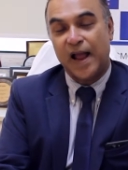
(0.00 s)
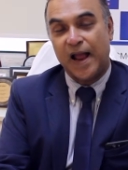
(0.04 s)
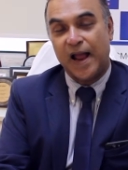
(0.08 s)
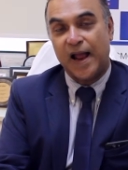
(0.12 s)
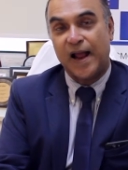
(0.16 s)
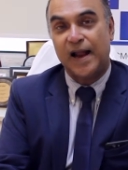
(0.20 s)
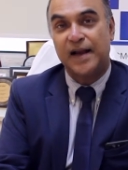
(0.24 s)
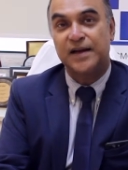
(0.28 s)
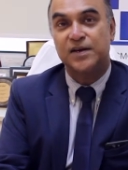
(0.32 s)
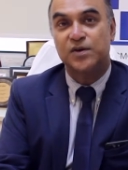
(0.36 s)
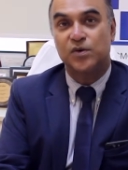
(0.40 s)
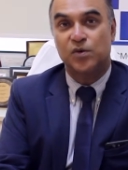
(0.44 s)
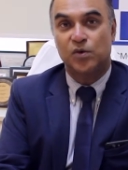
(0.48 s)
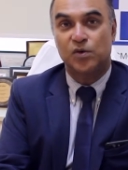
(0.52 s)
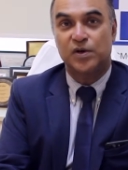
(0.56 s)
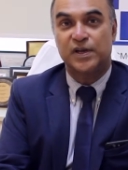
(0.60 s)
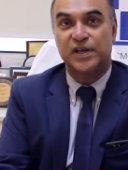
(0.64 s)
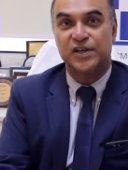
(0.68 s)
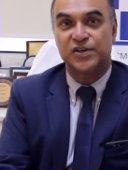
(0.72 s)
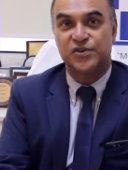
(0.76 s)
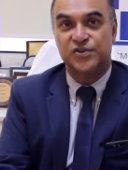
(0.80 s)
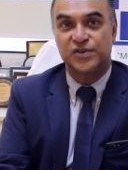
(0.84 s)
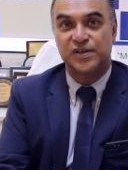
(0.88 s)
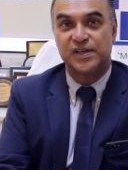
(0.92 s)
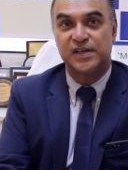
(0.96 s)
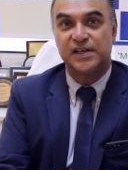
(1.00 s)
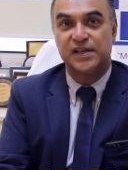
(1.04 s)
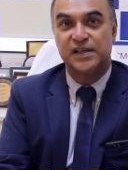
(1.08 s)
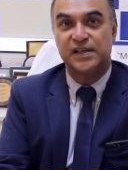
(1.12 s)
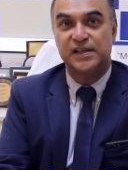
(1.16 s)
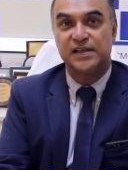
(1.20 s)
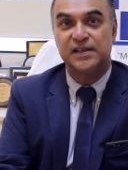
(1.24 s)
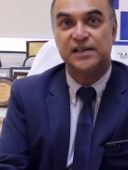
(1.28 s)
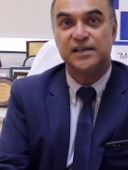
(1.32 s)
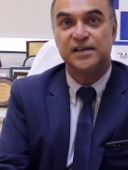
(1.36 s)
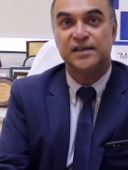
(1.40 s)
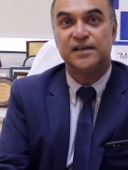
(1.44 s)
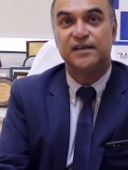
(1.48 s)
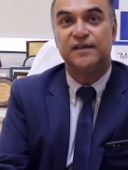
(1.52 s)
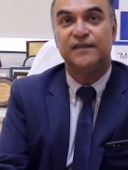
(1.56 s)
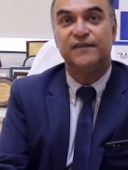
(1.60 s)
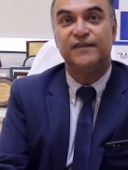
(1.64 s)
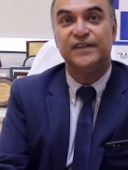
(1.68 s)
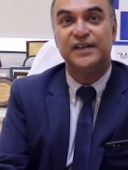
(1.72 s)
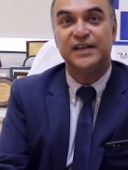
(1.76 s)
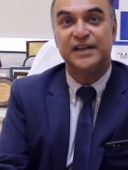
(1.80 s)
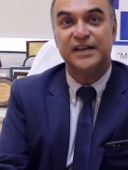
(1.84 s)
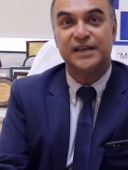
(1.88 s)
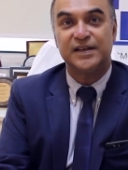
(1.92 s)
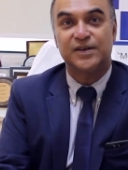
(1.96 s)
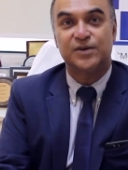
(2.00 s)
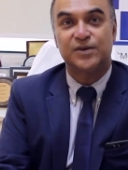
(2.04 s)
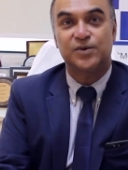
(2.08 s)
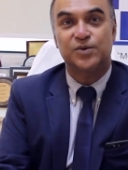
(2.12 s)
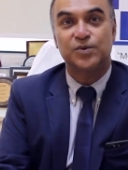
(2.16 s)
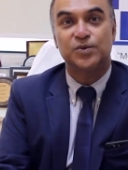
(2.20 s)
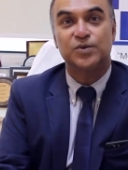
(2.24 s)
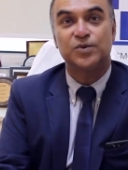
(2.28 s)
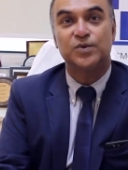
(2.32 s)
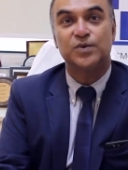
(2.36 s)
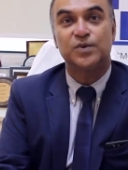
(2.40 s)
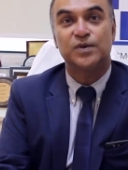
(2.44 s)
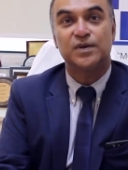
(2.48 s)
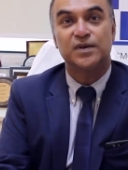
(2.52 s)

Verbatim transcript: and occasionally we need to